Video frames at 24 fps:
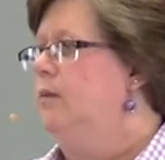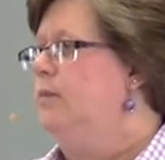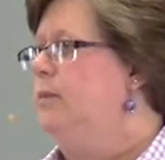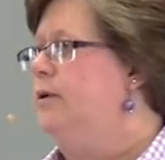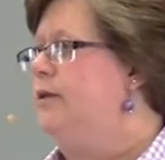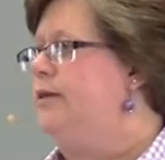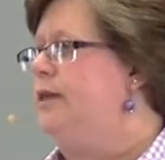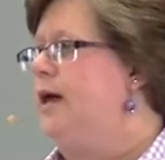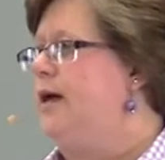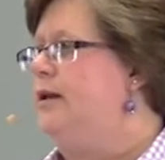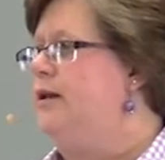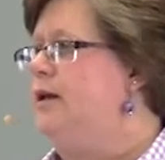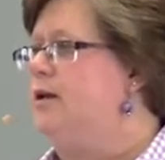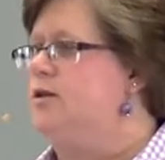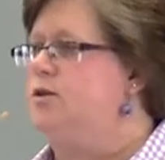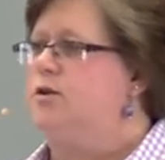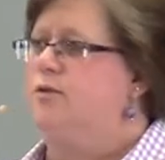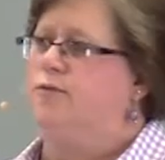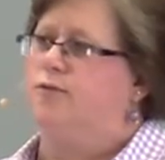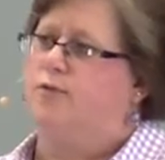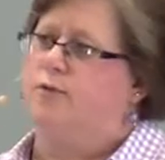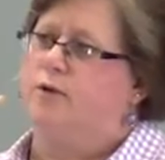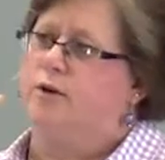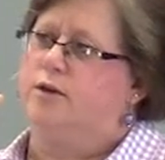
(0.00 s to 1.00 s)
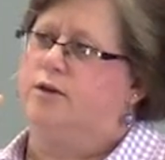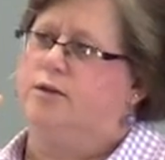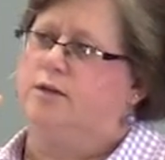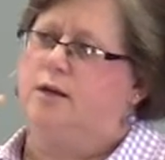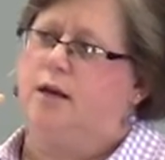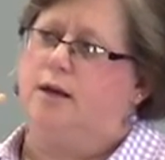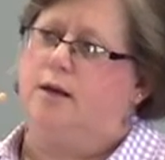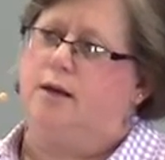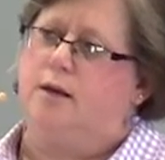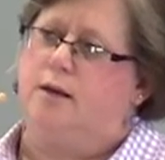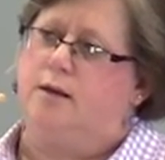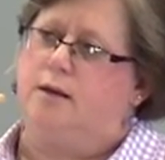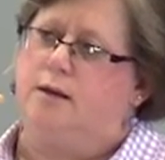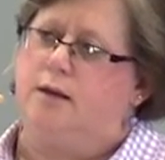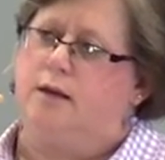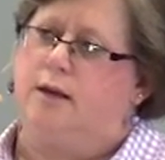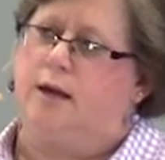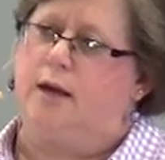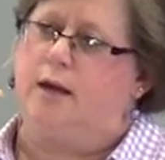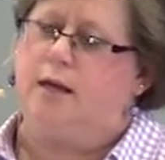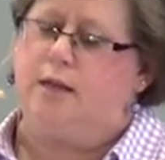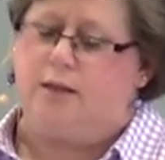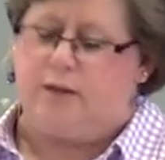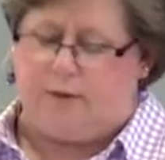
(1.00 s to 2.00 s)
But that doesn't for a second
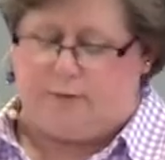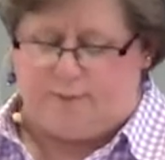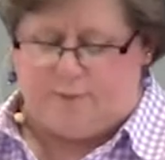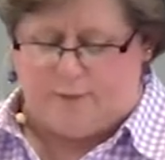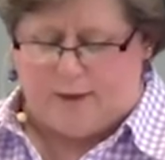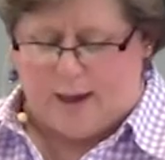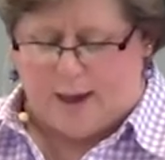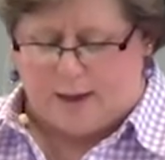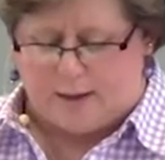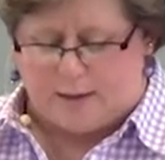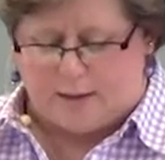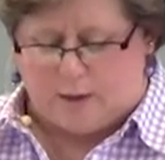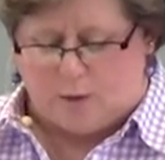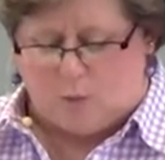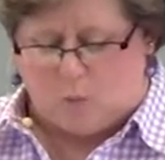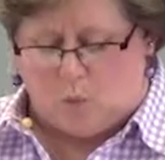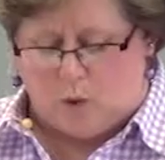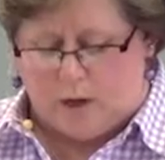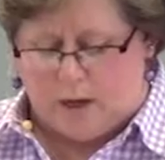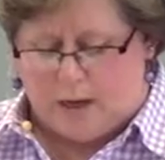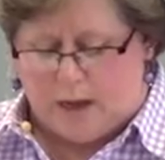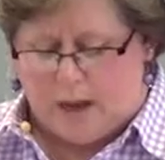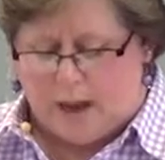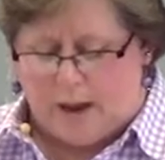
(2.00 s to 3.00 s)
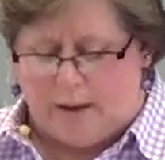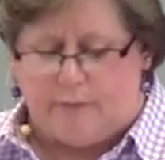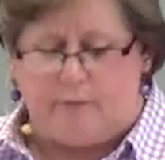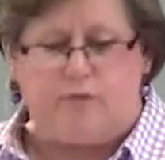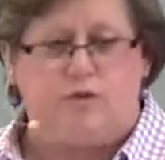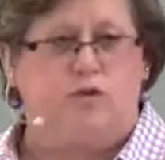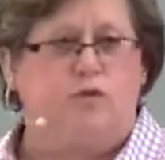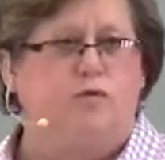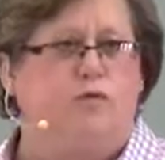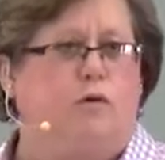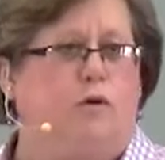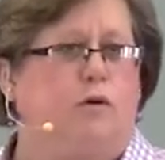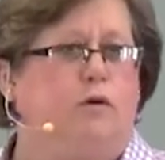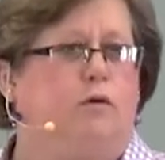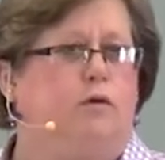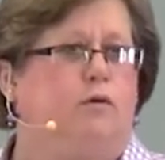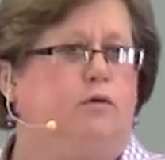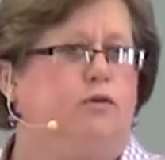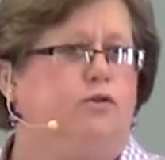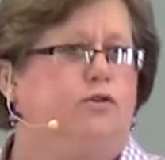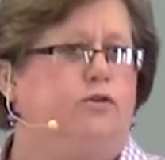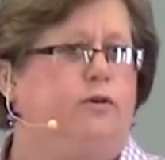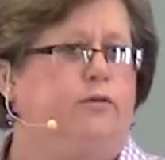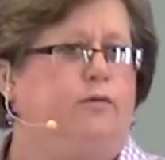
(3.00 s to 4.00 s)
negate the fact that we have
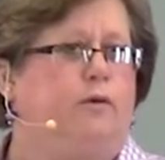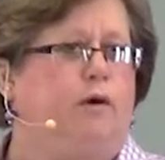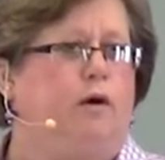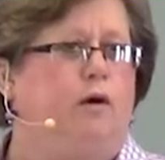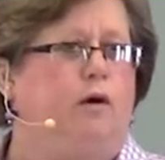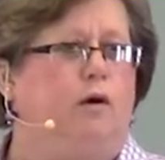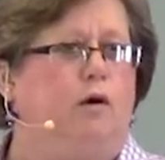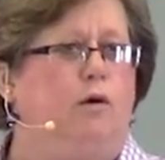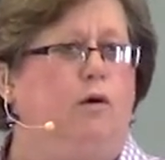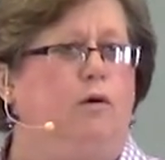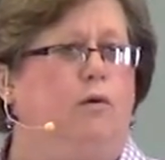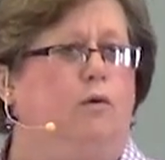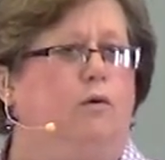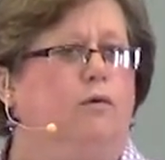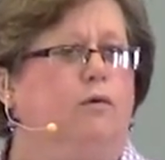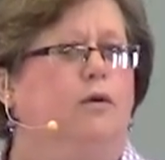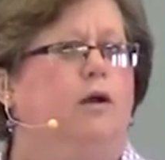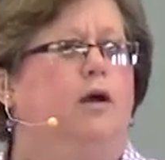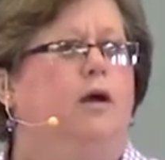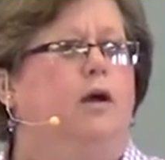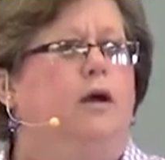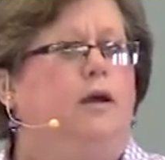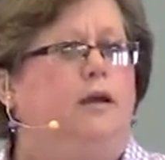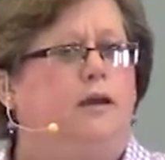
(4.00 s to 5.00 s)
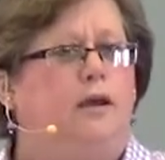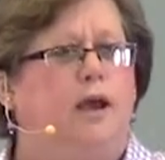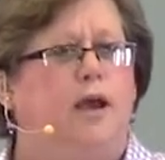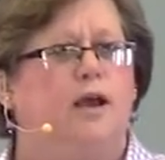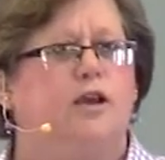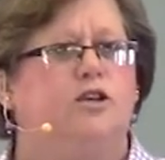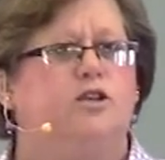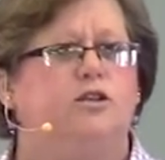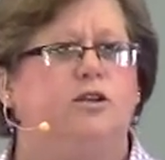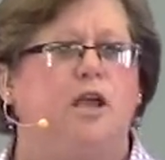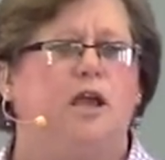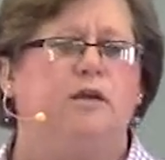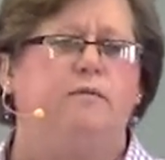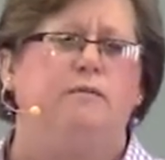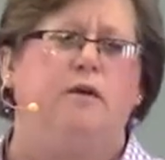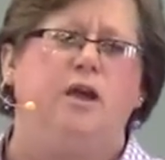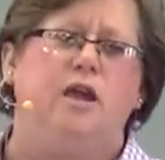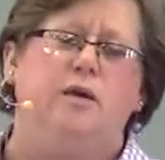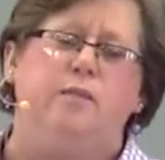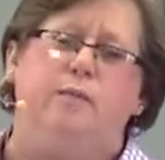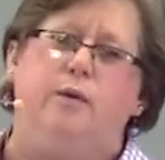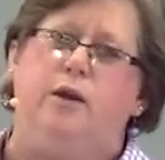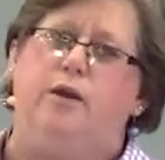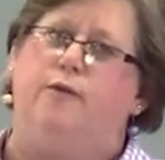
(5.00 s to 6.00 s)
struggles of our own. Yes, they
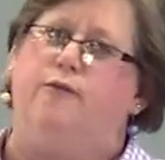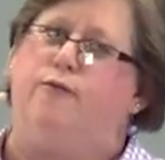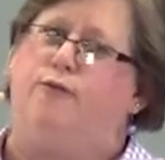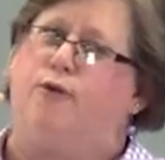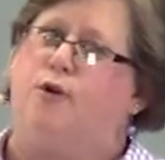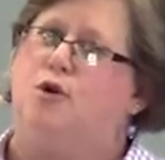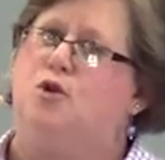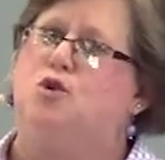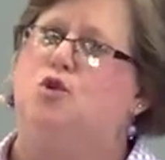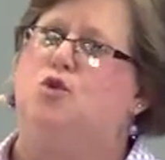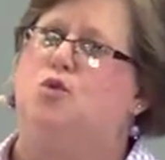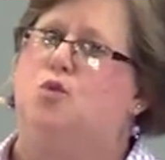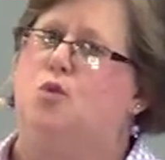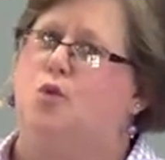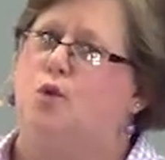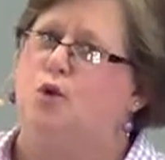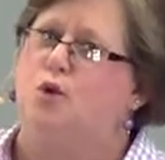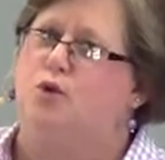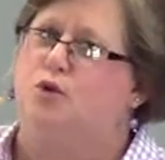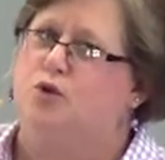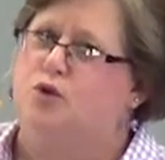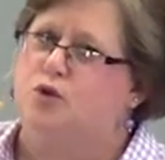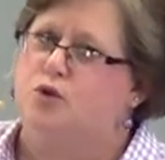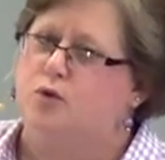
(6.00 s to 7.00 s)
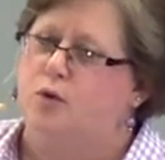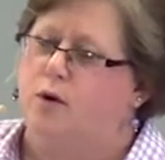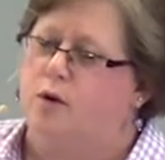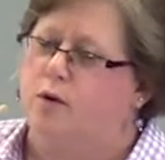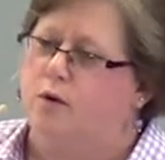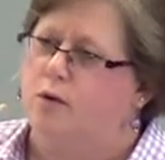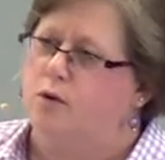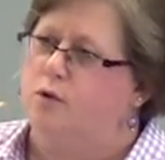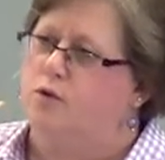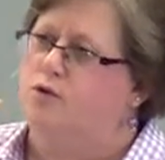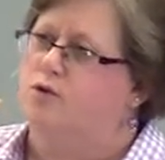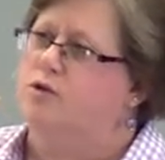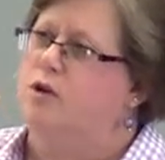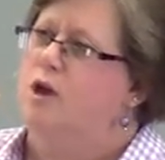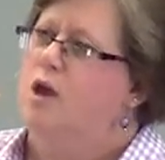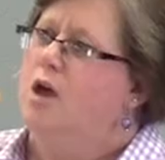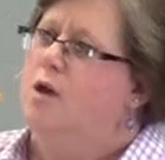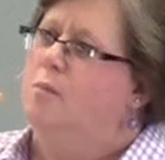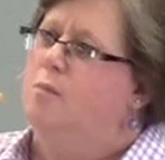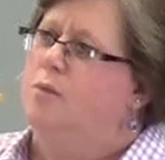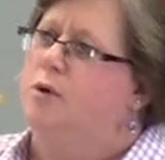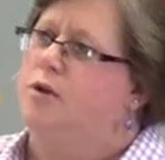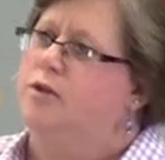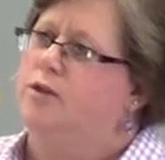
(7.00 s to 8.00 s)
may be first world struggles,
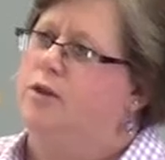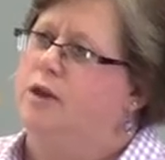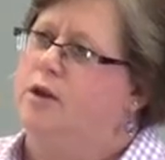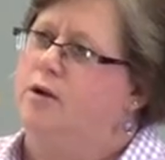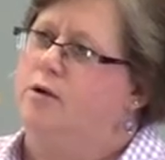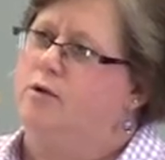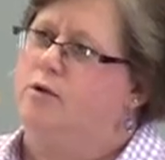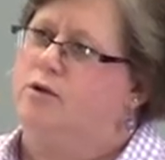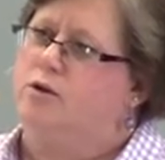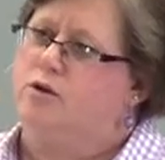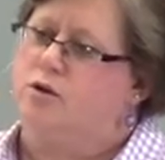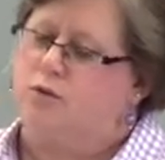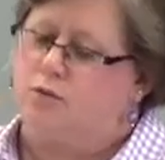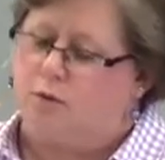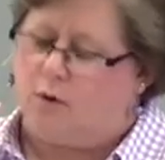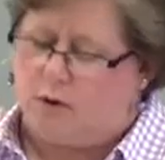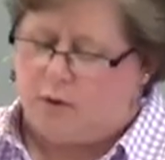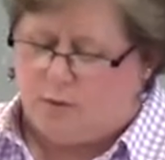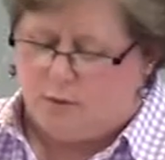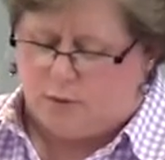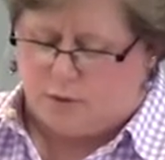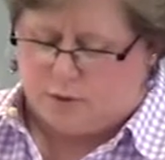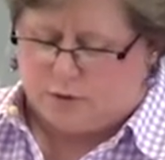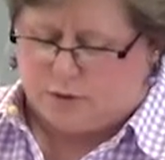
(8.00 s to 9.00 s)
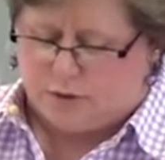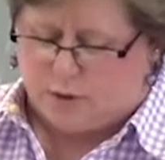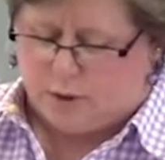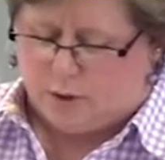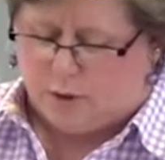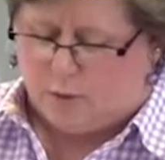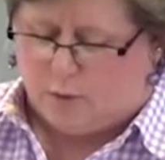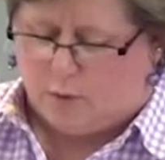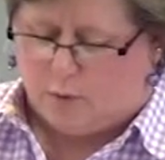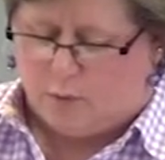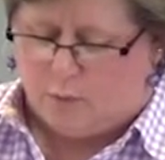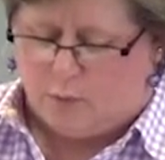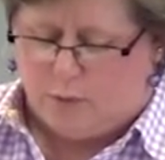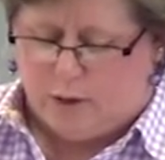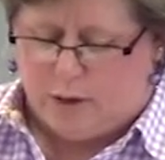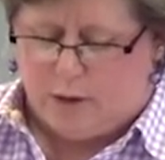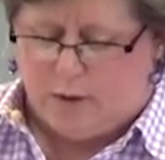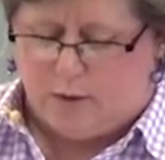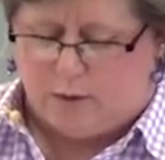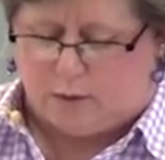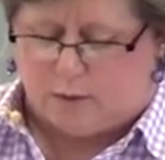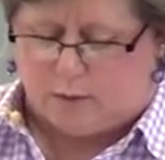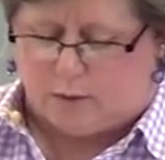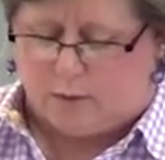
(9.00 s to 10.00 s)
but they are struggles that are
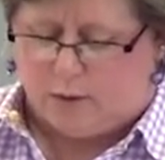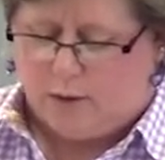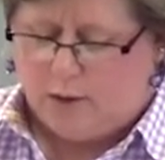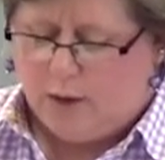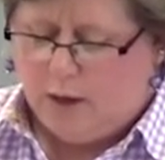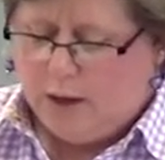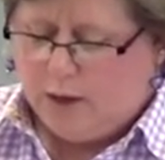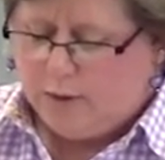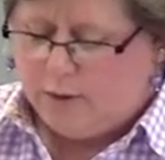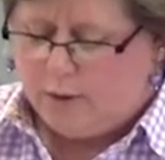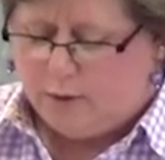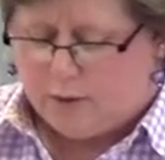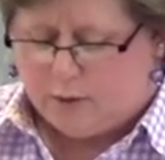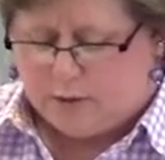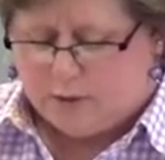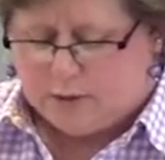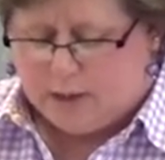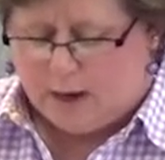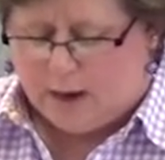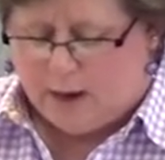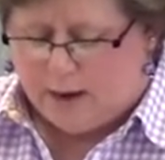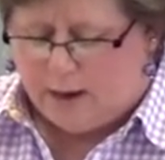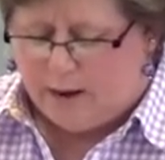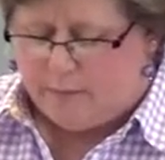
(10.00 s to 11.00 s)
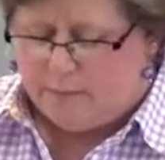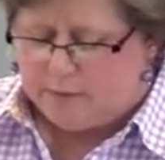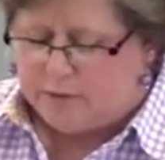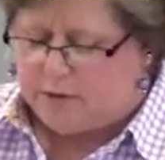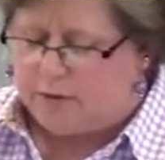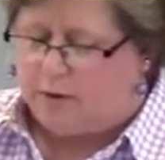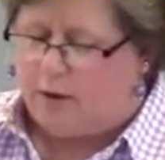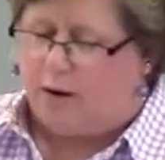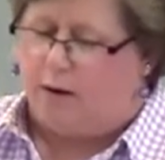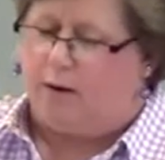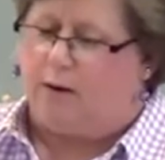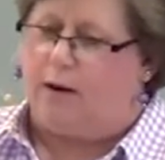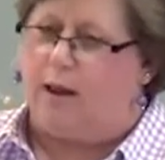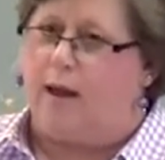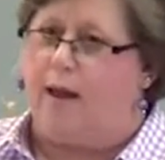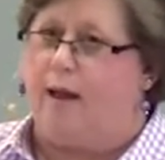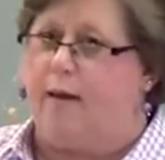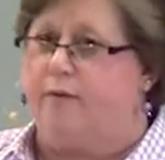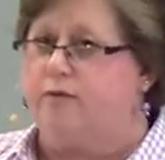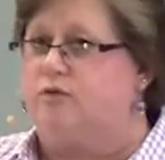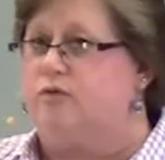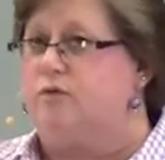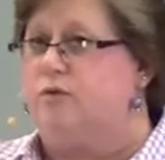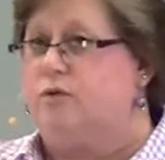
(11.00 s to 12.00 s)
real. There are times in our
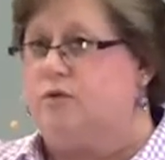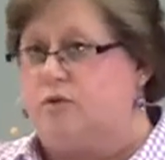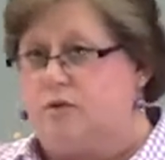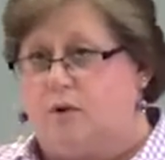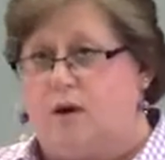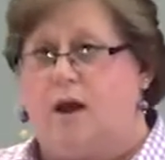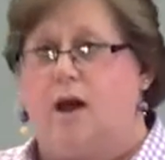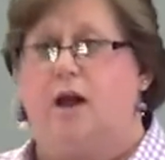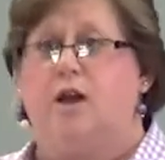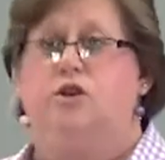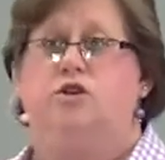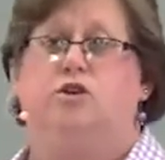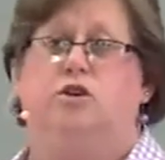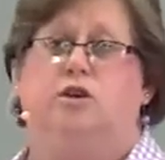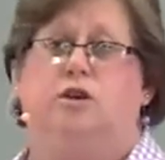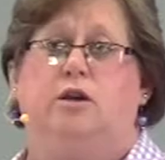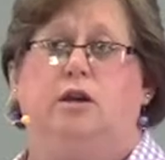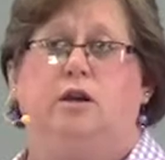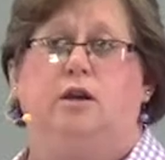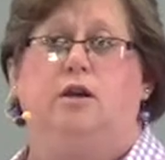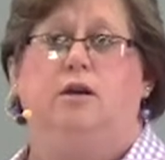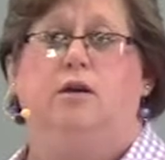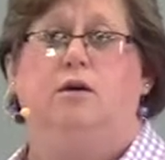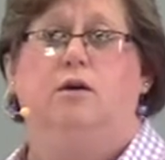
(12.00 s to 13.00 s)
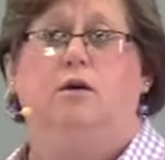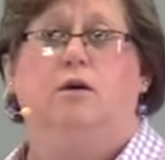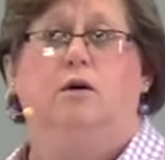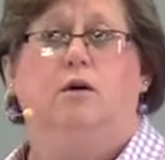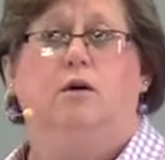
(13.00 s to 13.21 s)
lives when tragedy